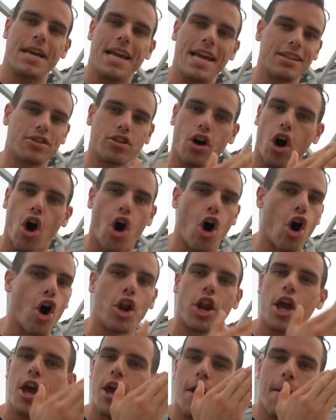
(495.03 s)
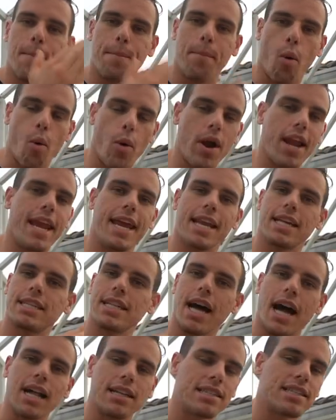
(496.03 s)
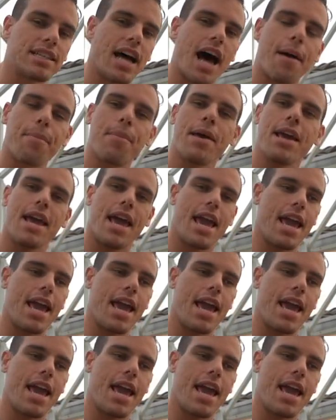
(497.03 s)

It's on point. He does not stop,